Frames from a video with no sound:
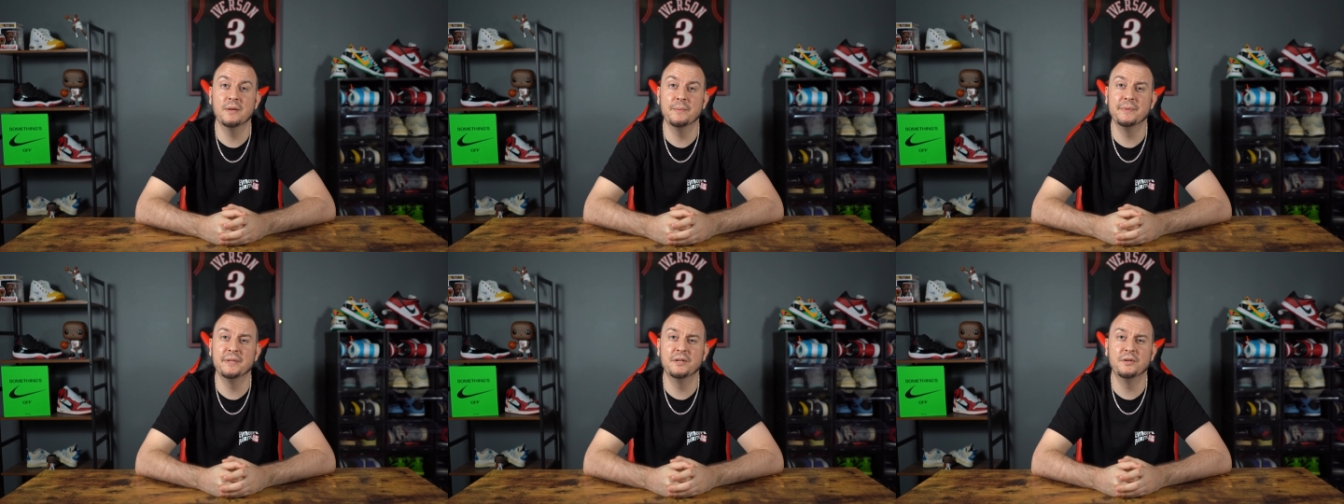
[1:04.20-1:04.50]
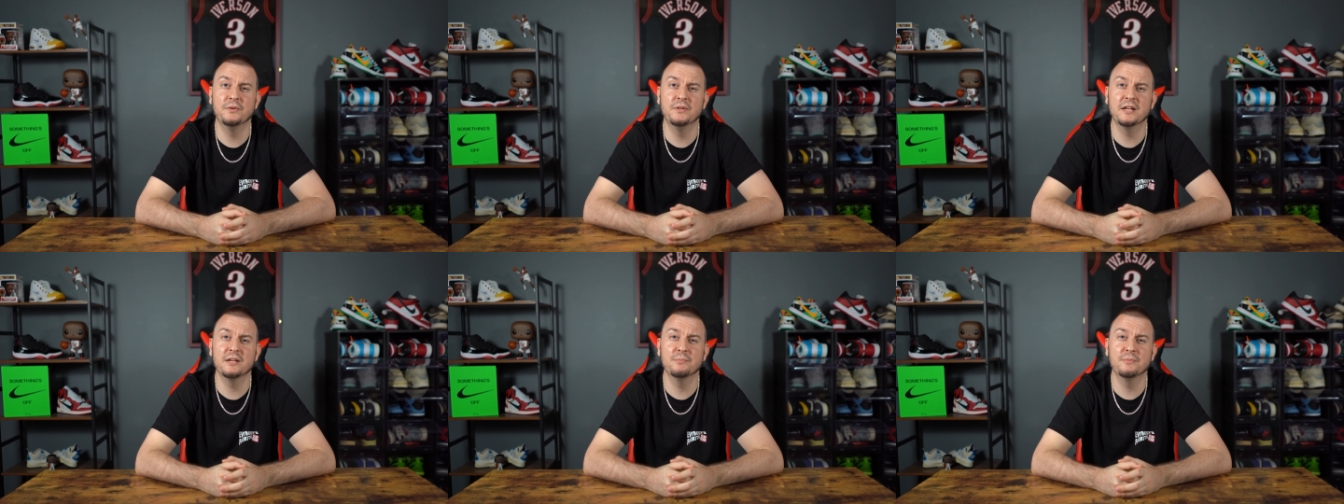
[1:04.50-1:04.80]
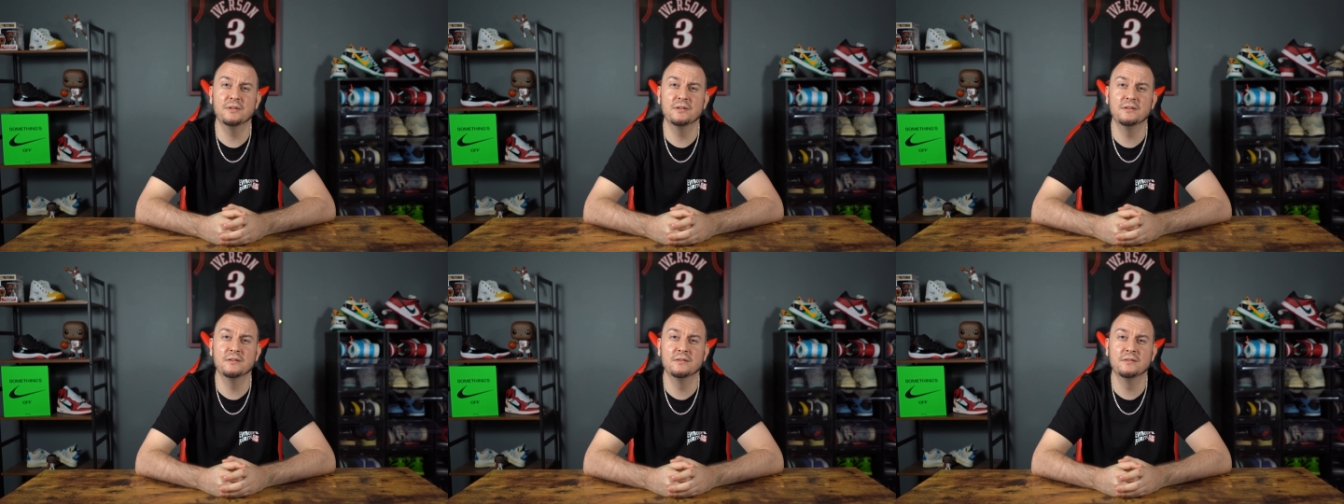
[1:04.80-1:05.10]
Maybe they don't like me.
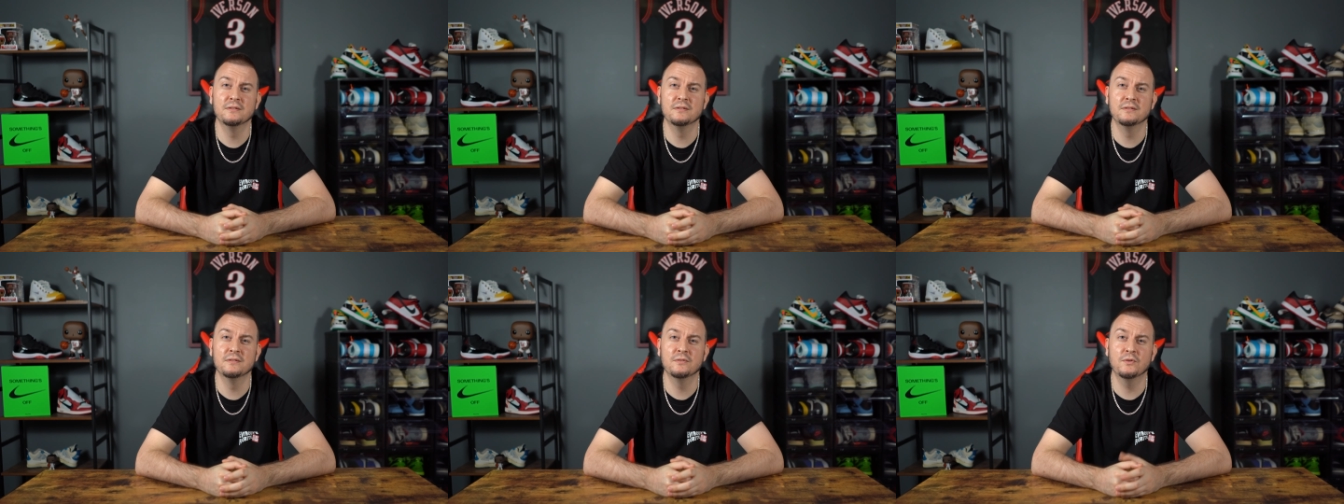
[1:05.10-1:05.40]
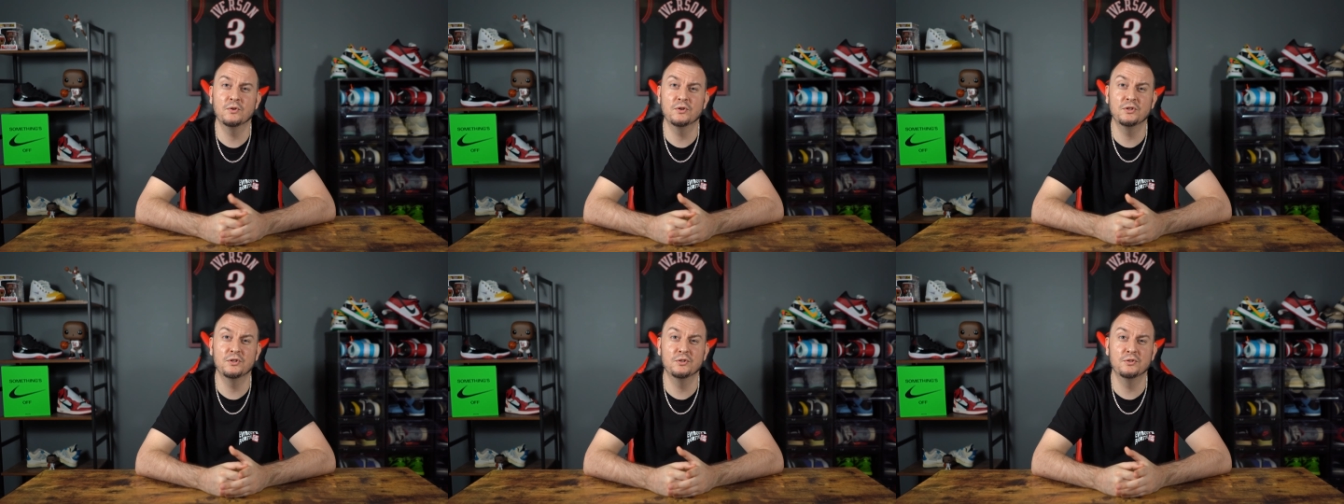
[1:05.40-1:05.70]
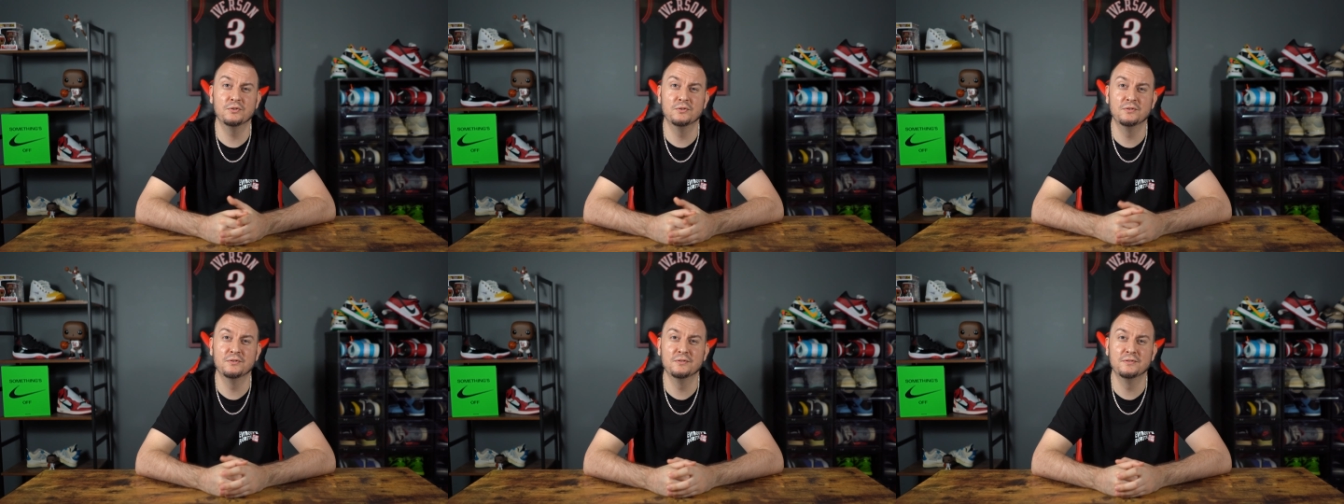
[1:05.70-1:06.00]
Or you.
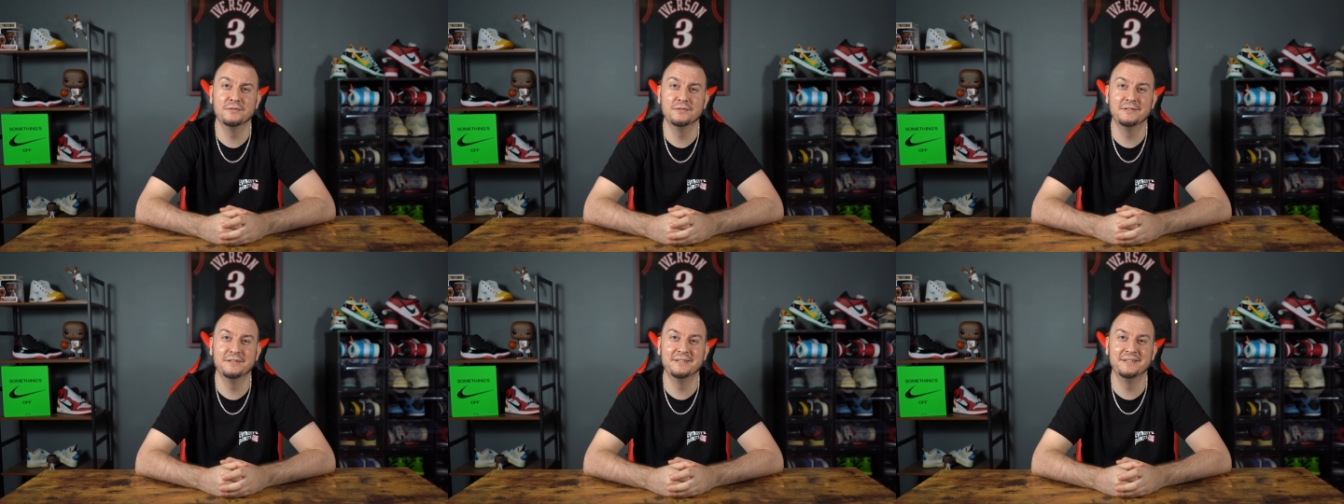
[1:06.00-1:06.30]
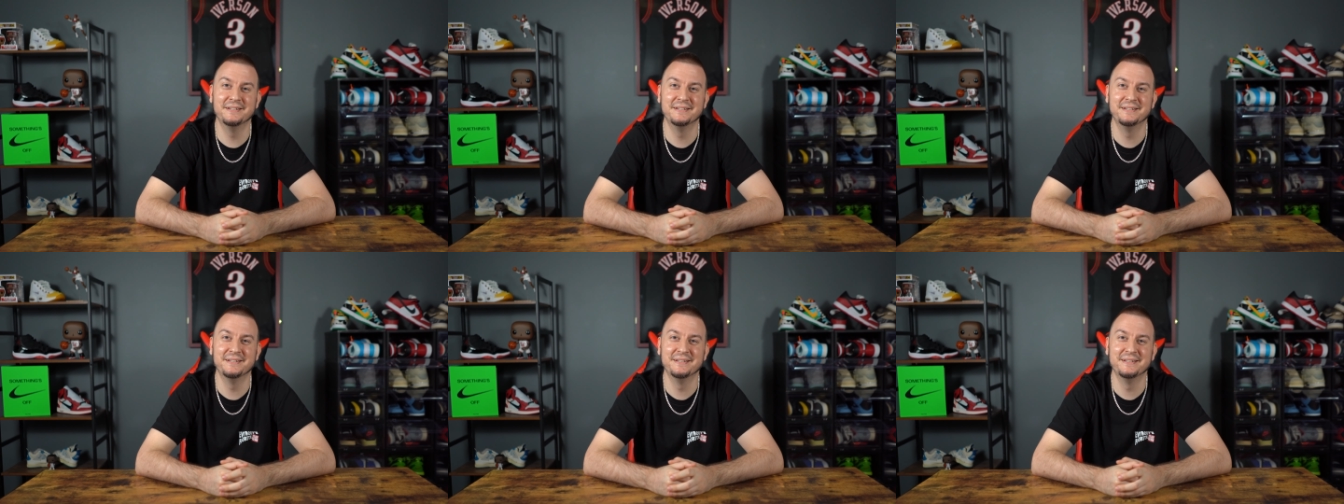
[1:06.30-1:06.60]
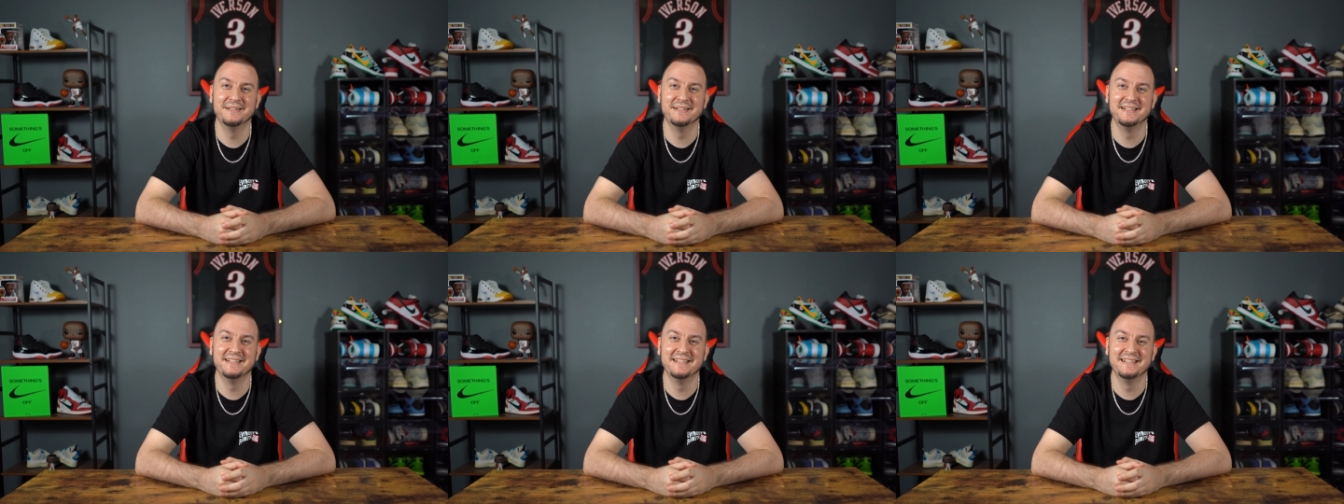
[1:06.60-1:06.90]
They definitely don't
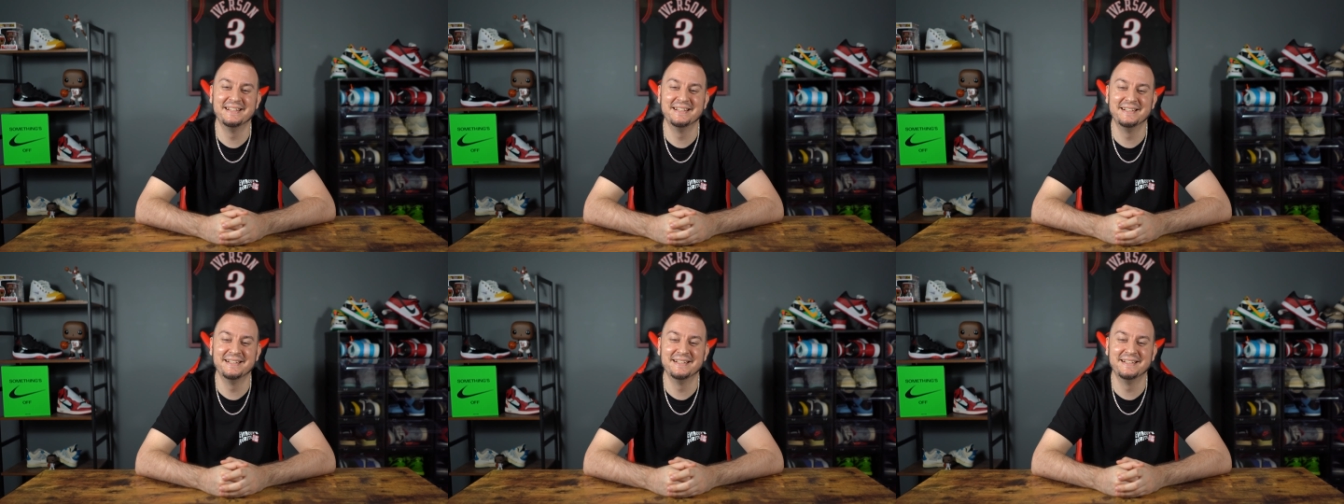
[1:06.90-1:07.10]
like me.